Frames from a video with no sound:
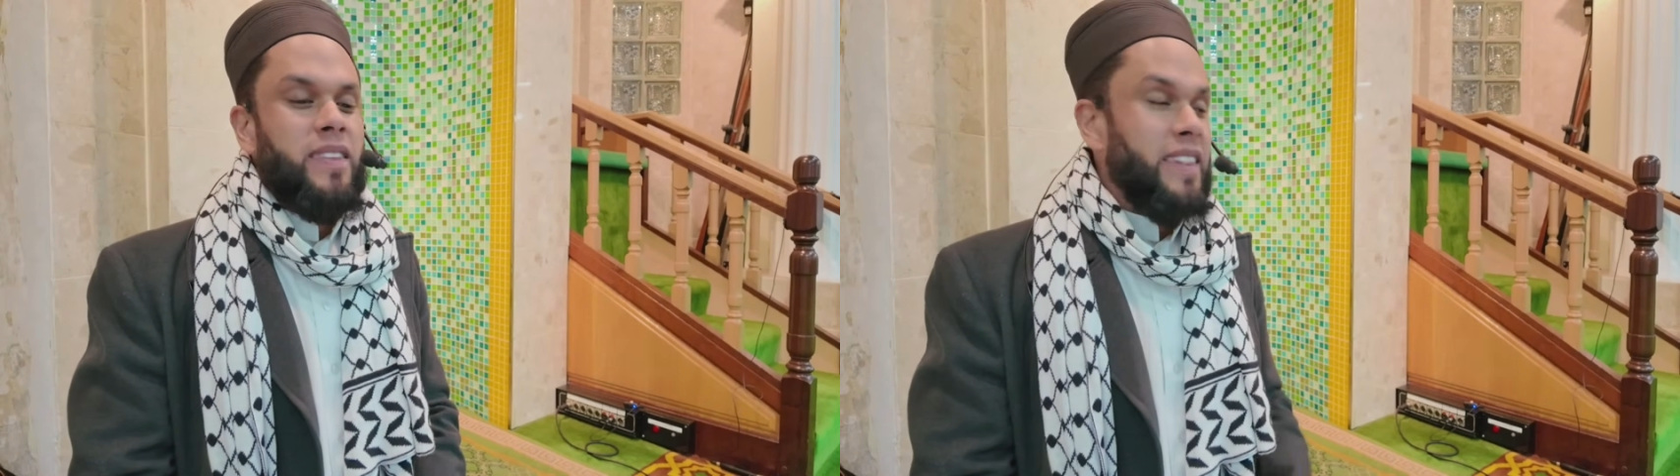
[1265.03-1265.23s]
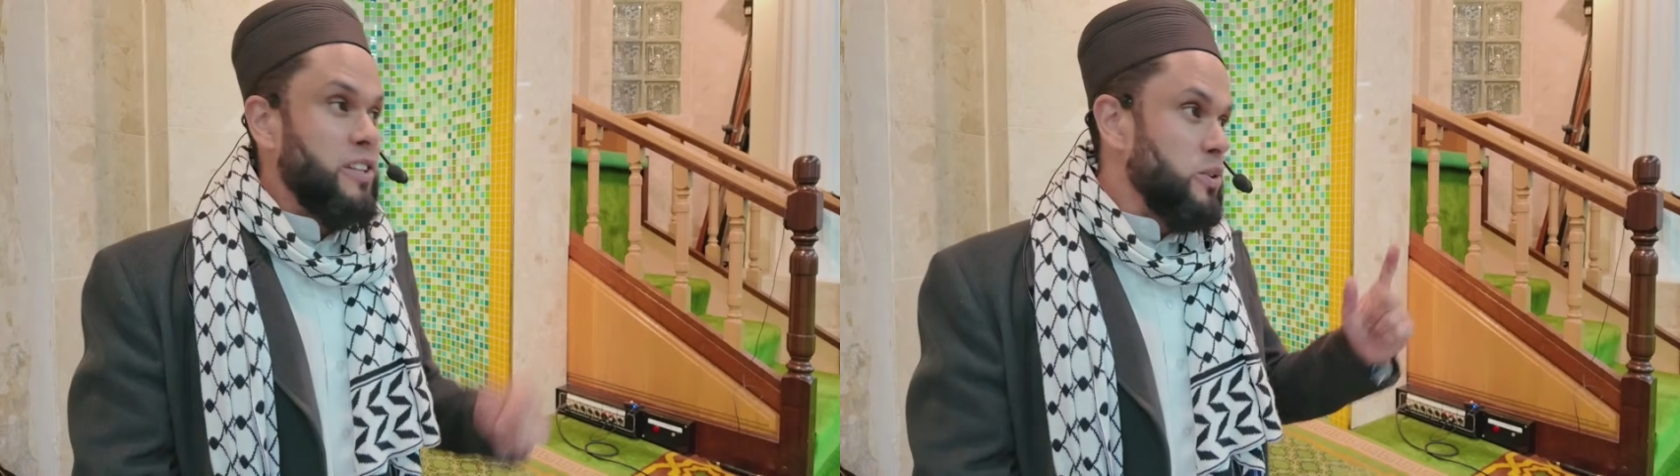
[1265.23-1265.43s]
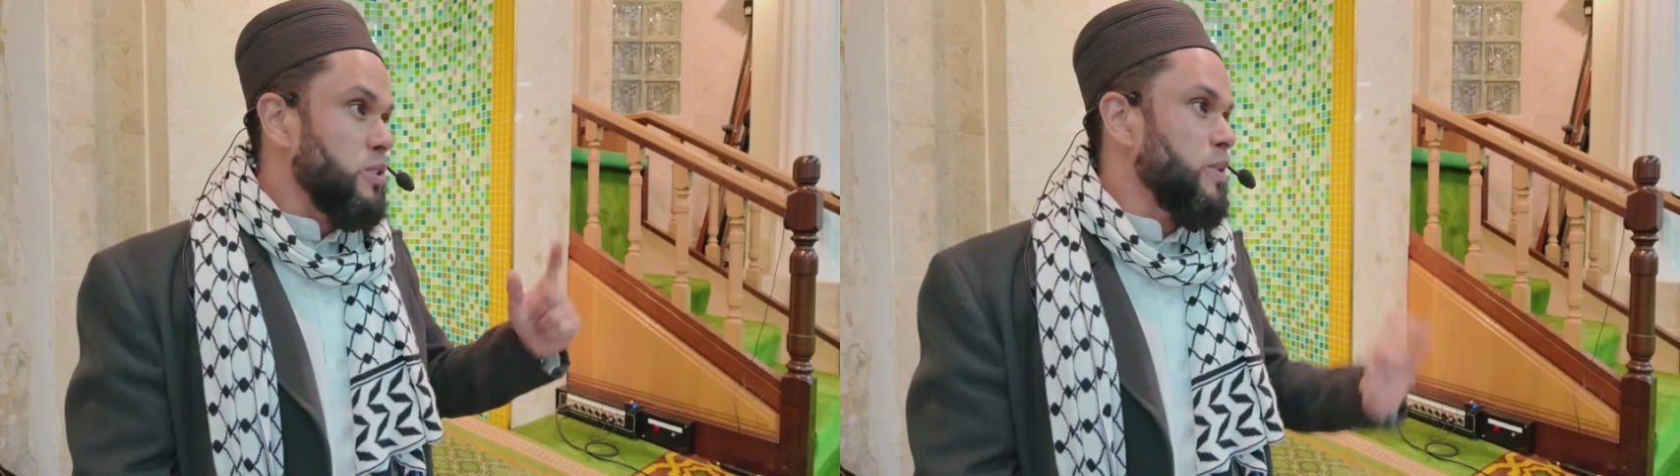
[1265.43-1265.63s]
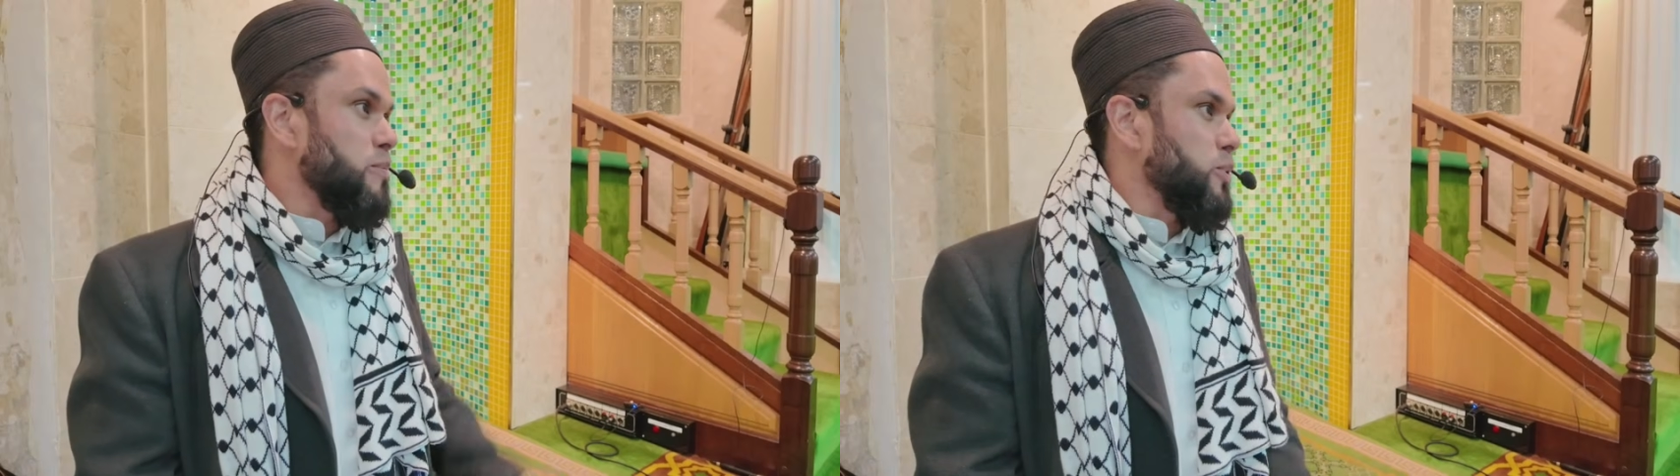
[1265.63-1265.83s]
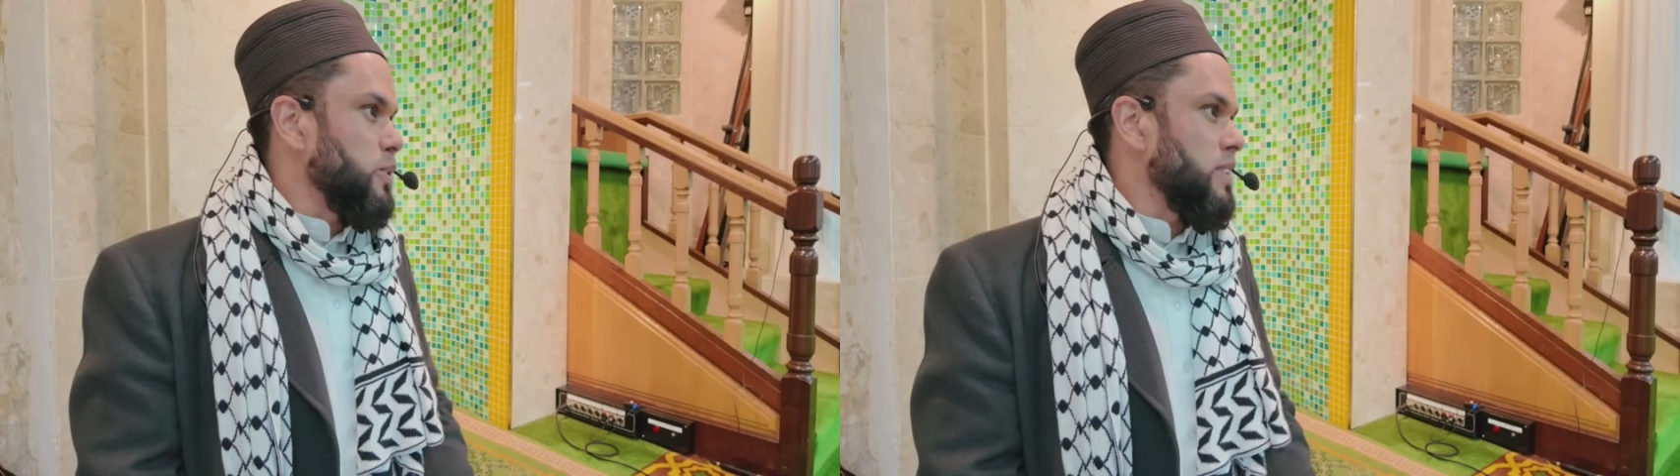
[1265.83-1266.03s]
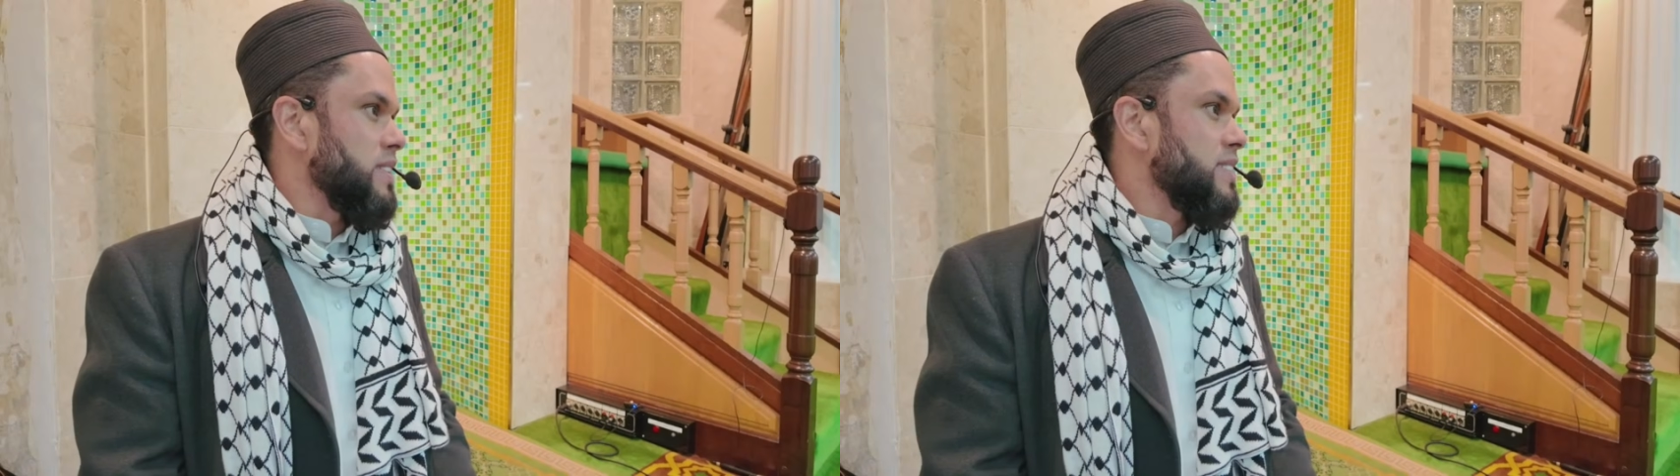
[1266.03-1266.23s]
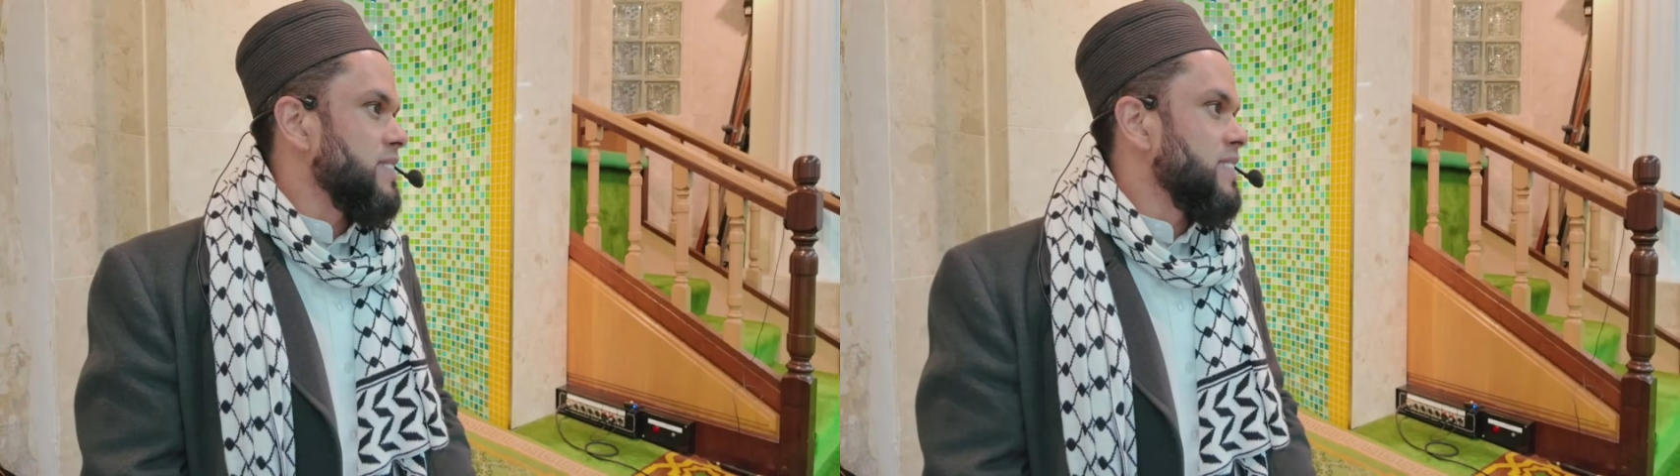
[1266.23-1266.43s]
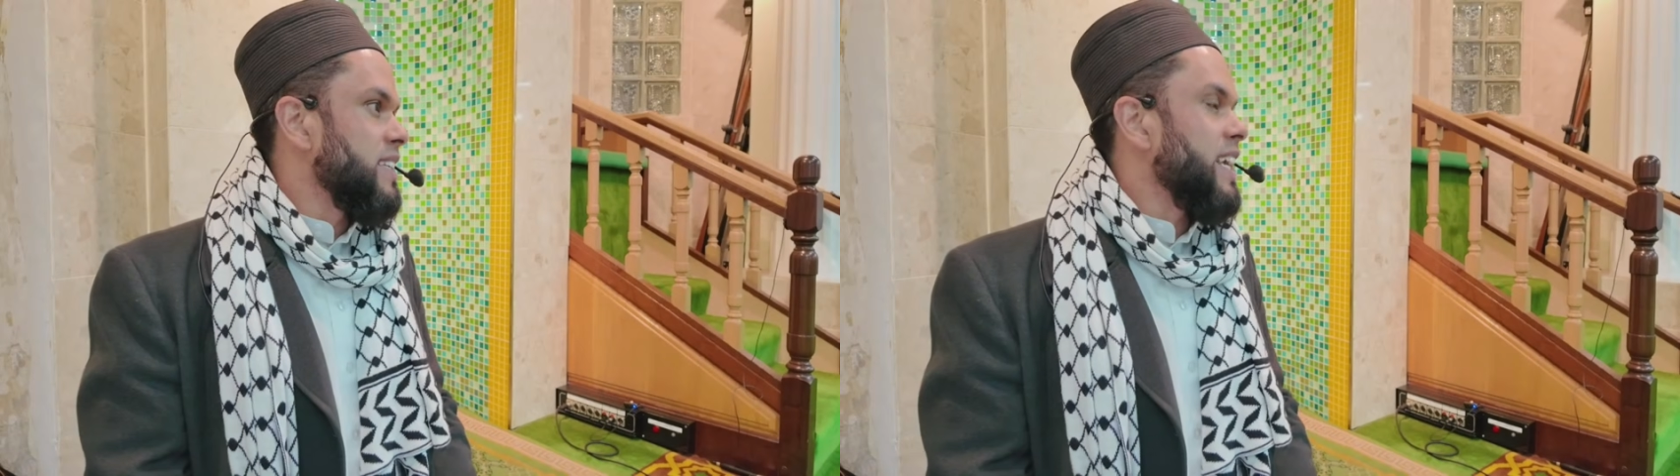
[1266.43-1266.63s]
That's also important.
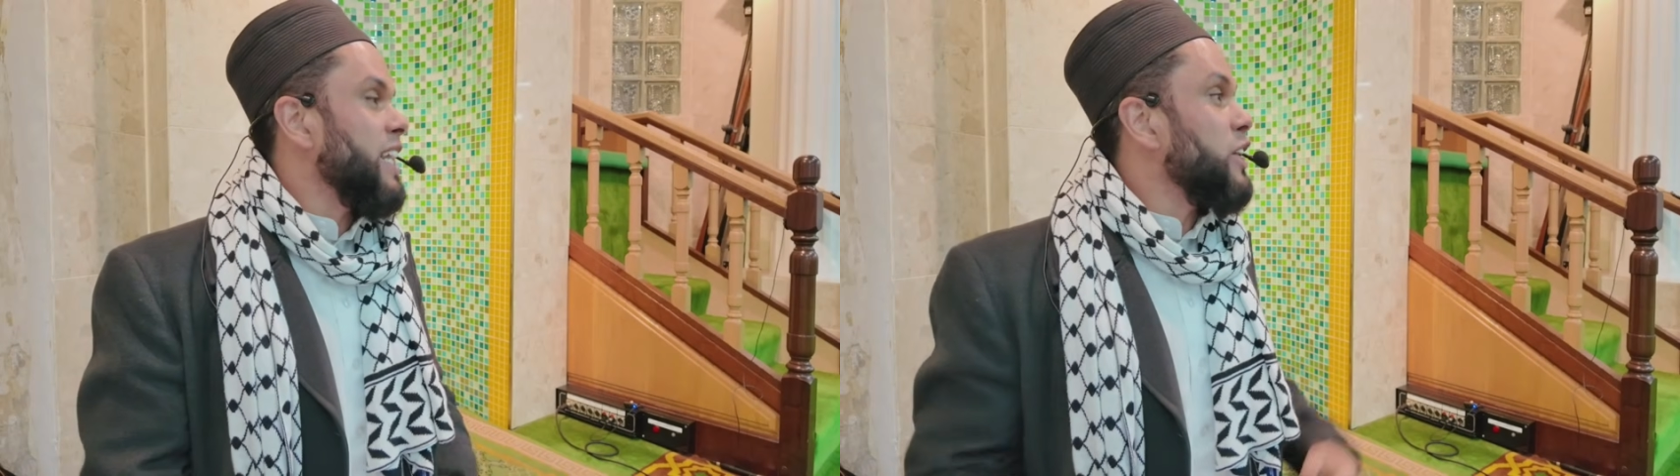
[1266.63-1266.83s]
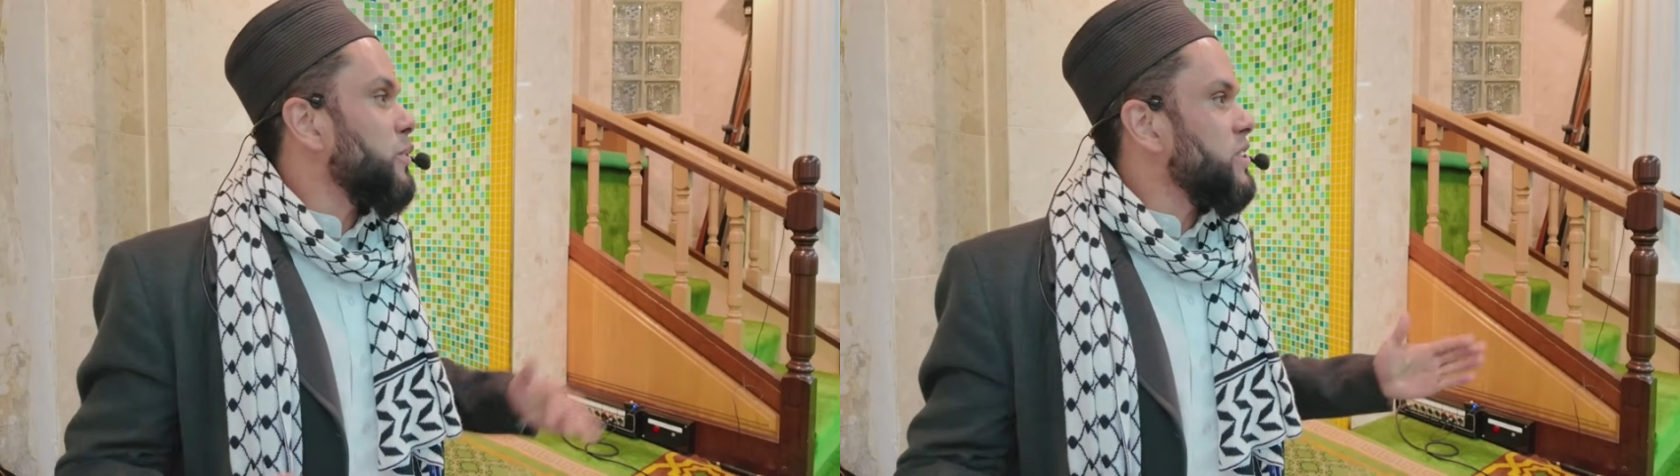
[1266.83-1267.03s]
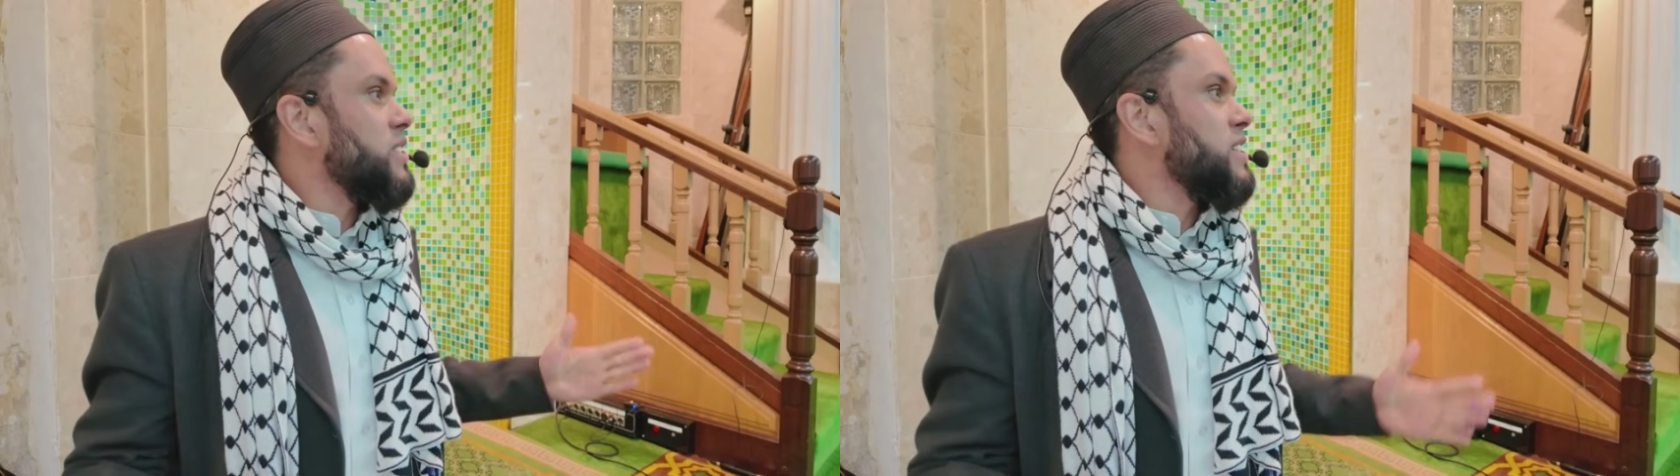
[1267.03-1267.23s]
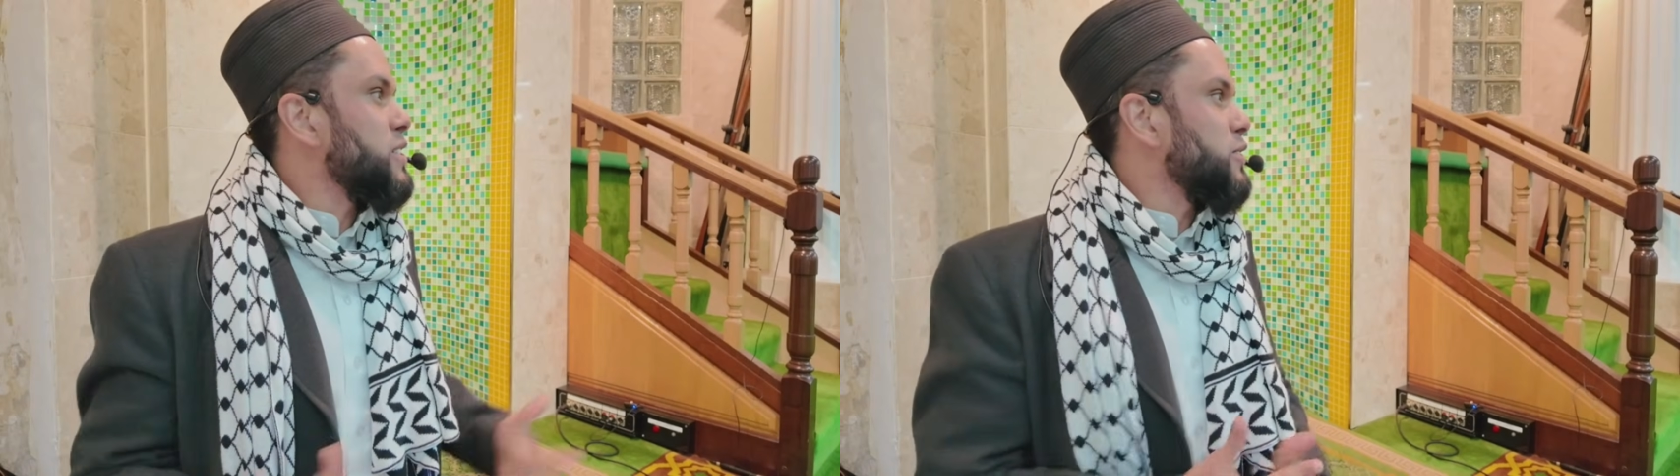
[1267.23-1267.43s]
Any questions